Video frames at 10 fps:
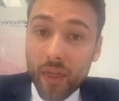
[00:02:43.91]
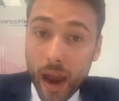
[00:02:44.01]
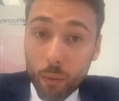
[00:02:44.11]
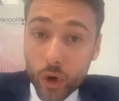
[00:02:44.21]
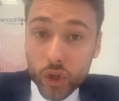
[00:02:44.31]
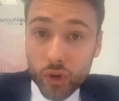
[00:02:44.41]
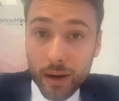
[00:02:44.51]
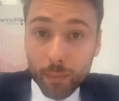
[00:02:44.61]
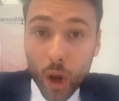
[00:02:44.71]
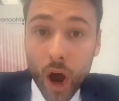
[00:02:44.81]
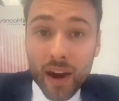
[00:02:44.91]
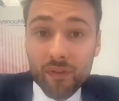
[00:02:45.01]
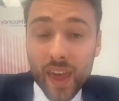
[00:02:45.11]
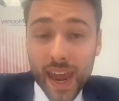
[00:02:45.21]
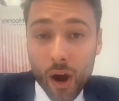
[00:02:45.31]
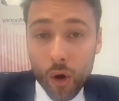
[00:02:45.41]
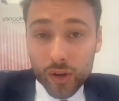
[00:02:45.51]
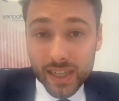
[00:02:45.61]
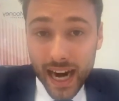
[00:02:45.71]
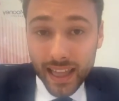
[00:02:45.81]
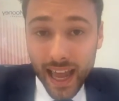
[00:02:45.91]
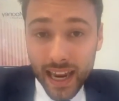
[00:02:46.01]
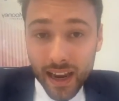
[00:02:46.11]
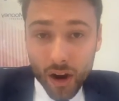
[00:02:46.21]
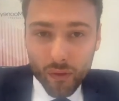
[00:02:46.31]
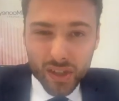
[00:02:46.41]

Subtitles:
They will stream live there on Saturday.